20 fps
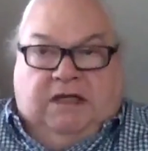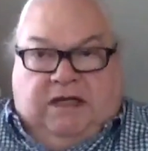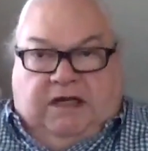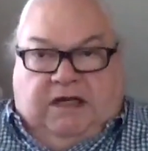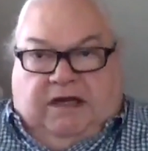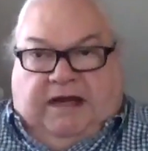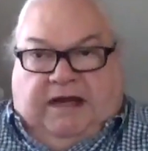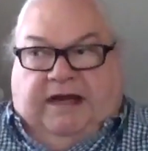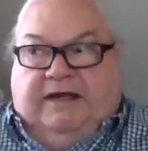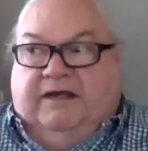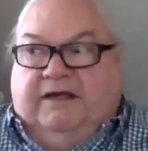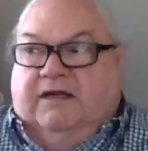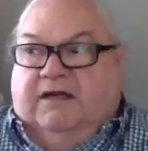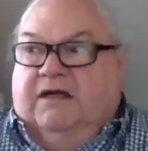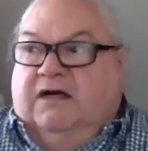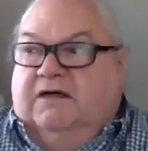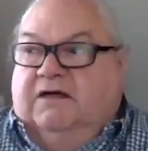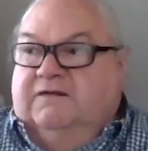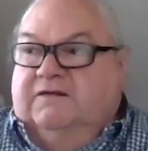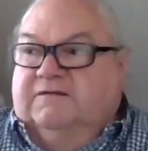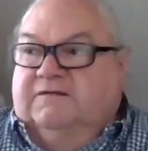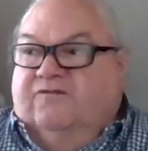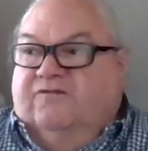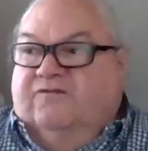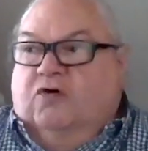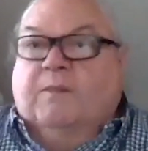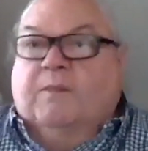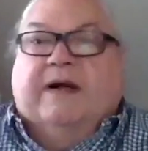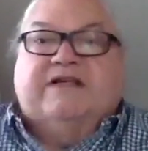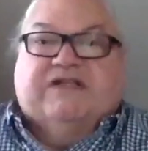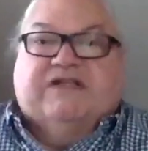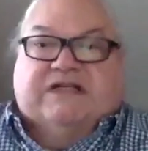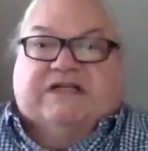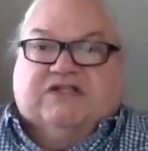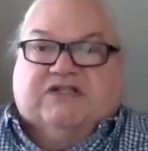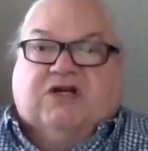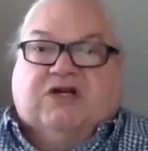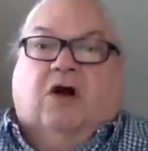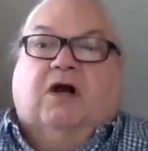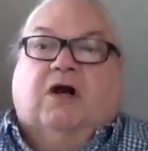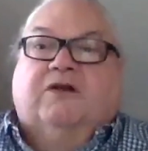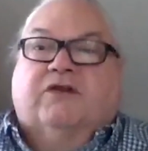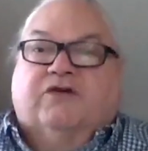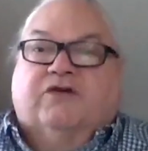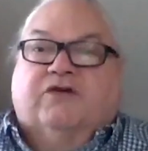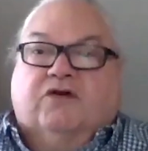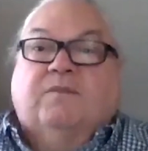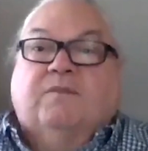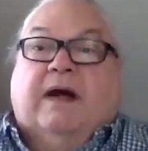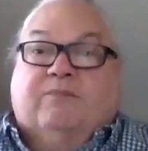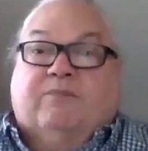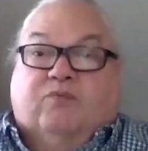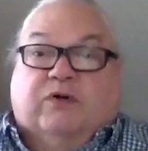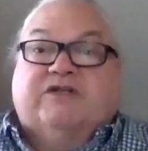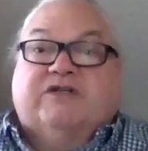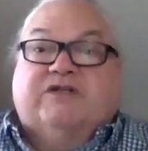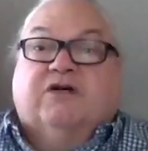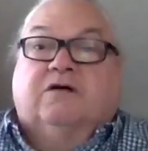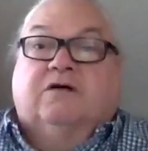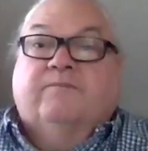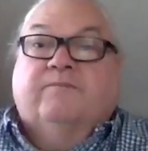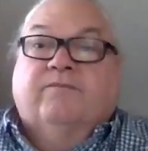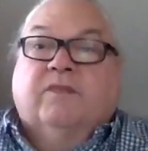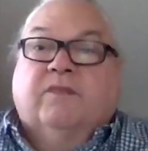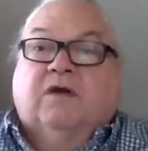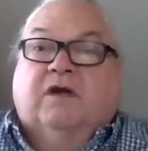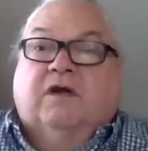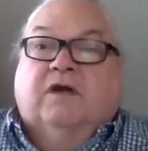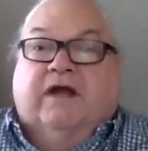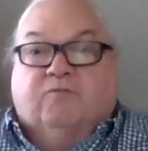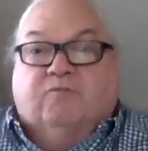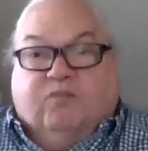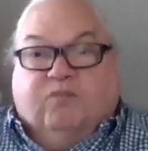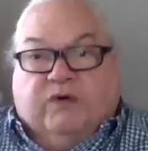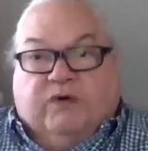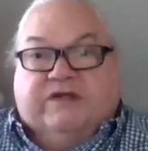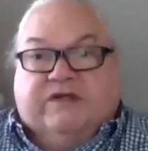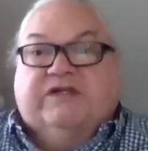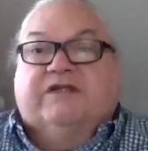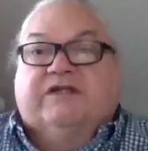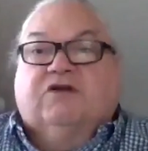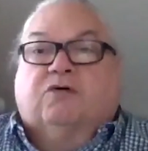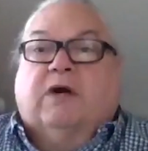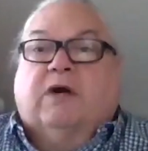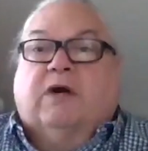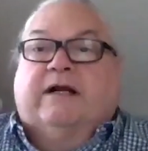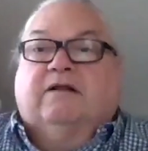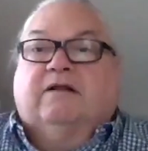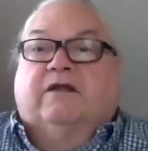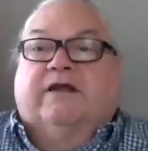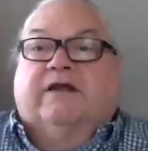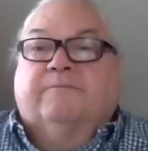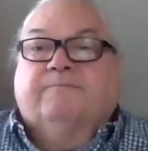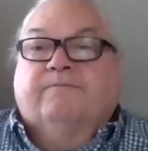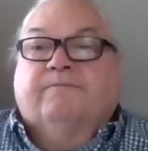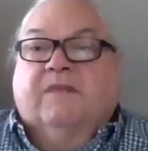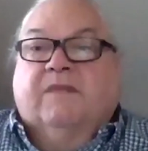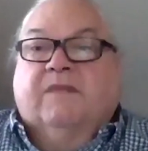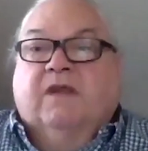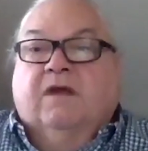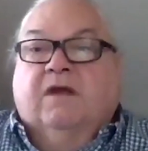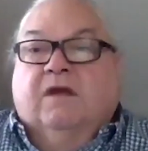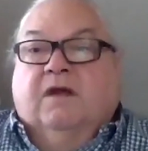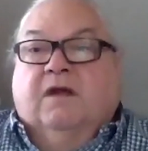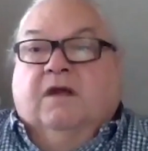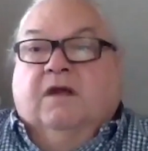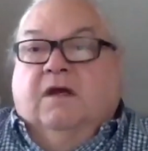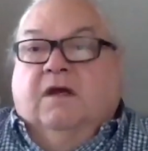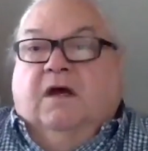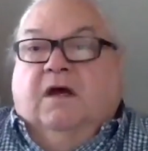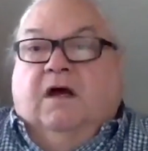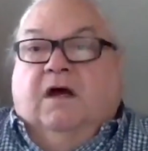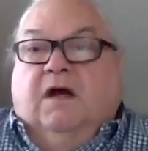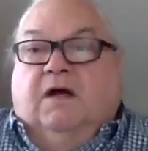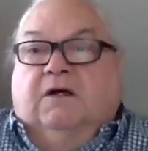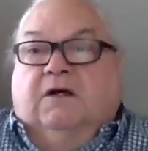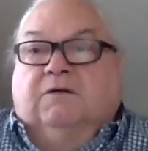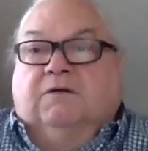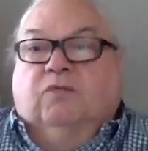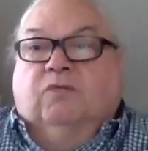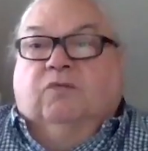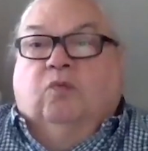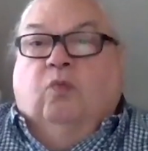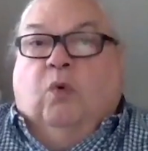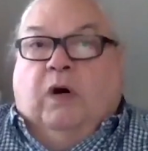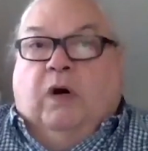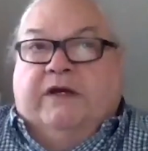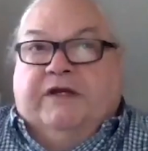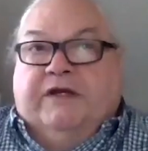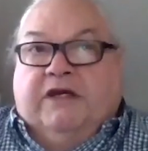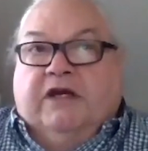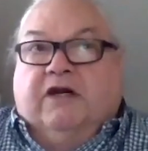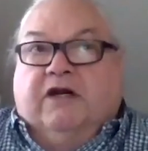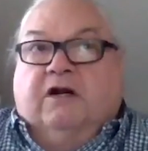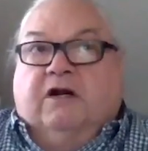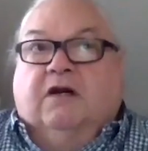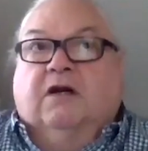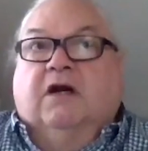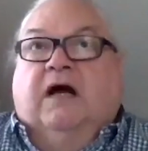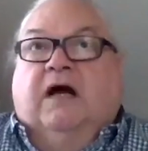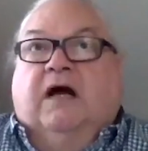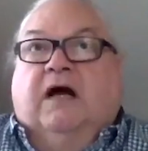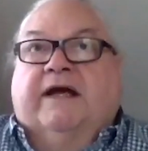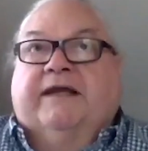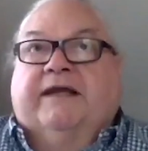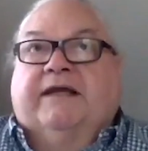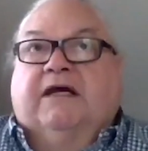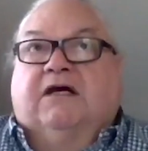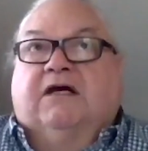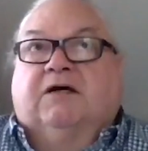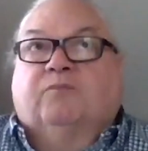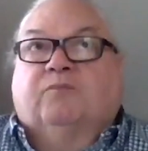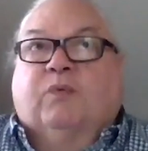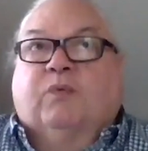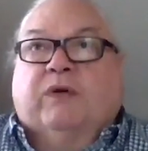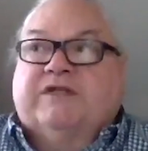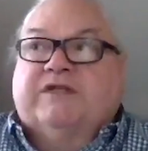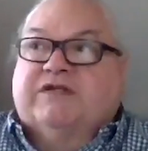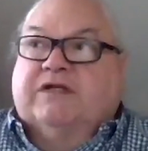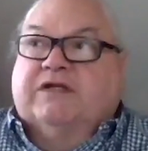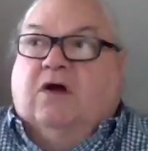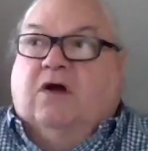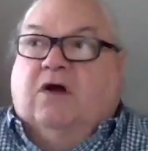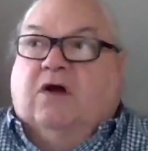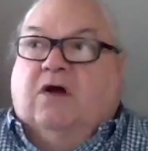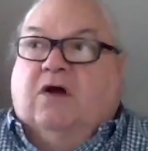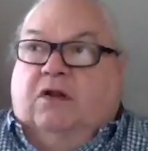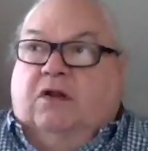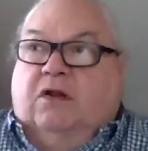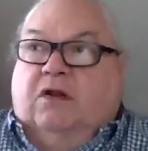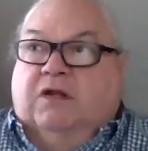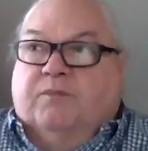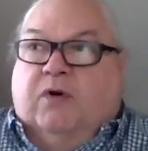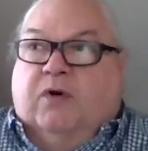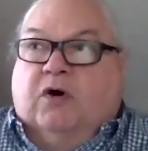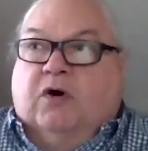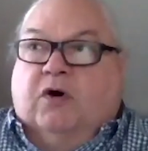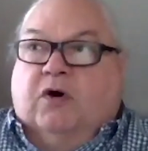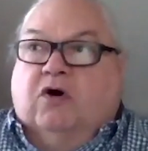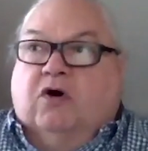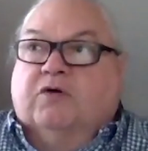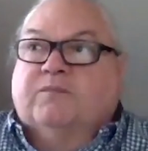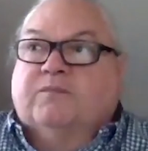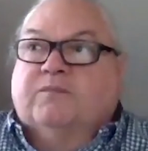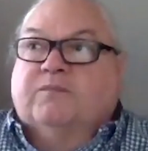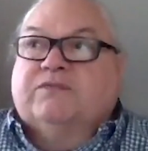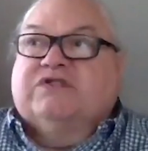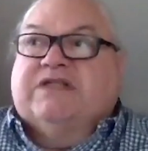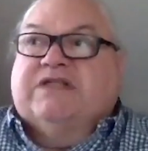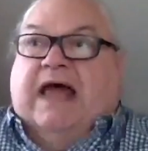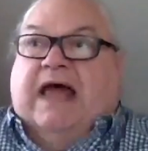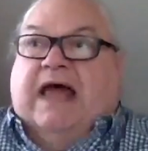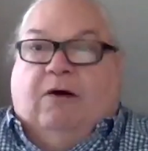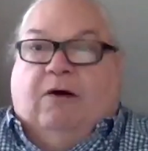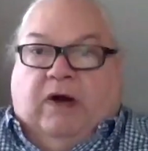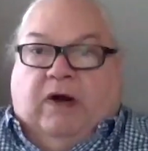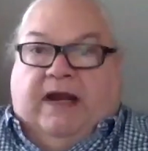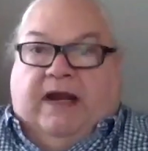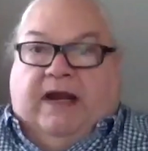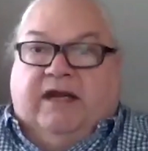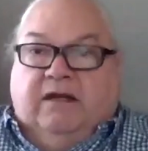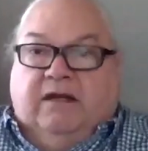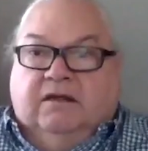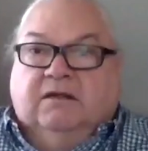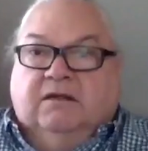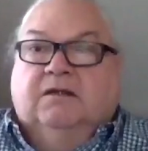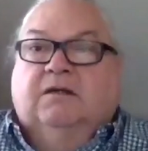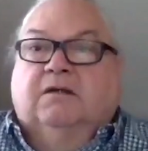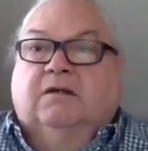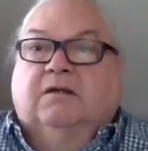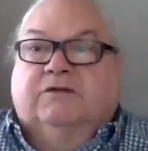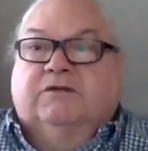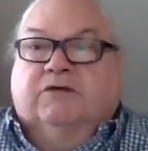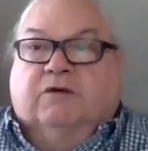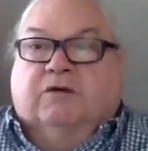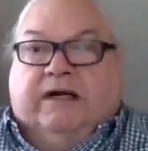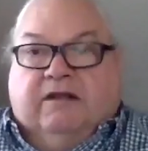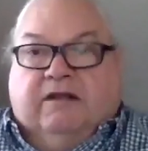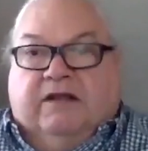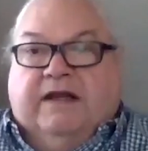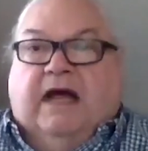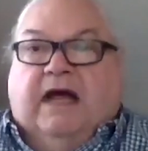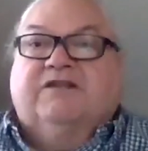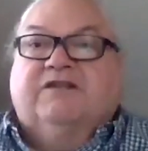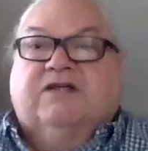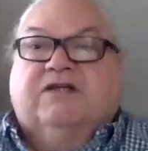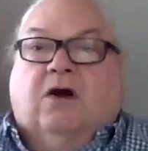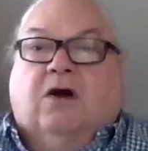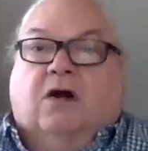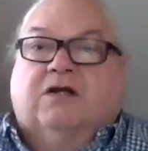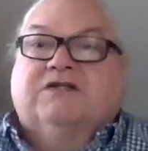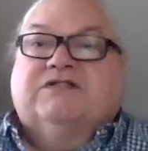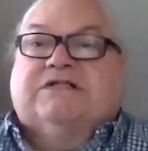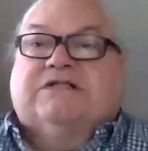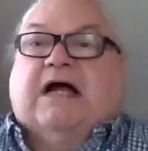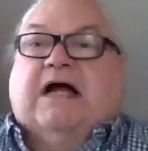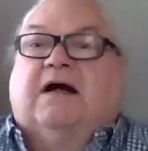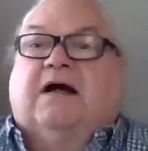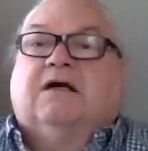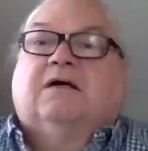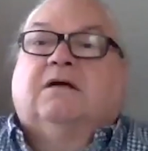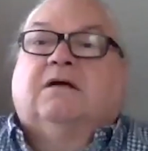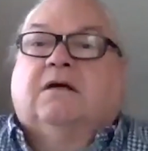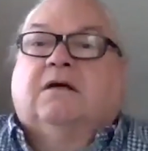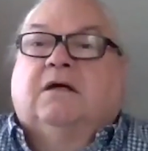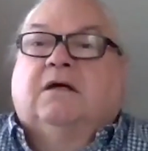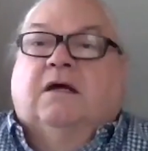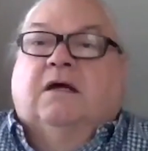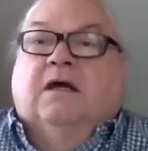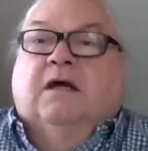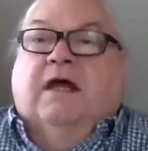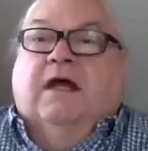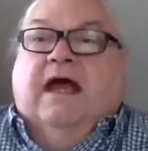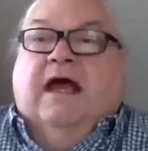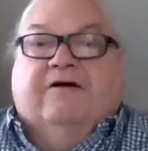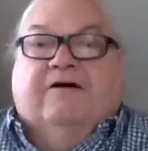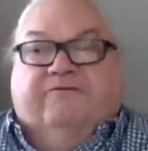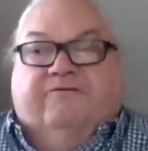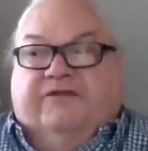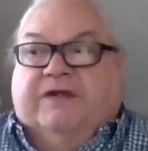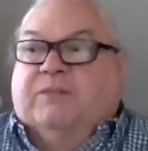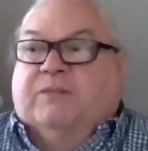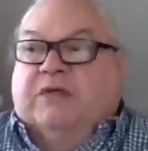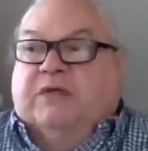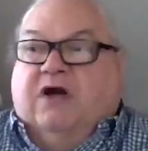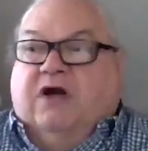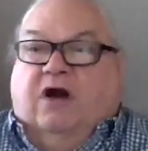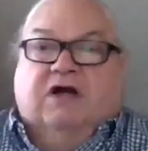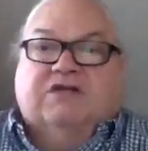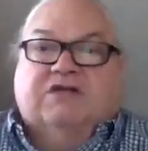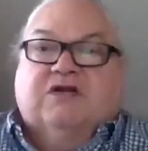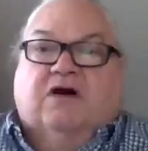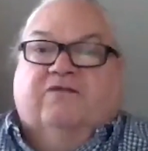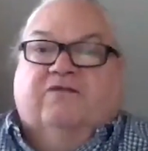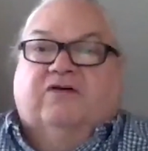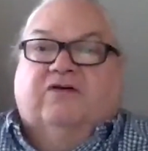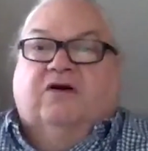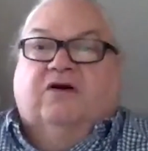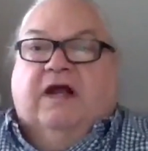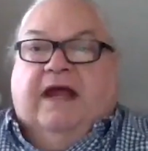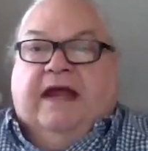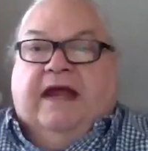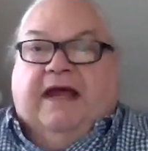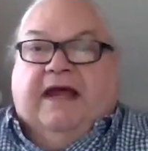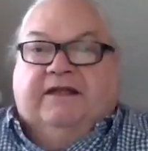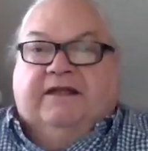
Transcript: a 4x6 card through my printer and print it directly. One year, I printed all the poems that way, directly onto cardstock, flipped the cards over, and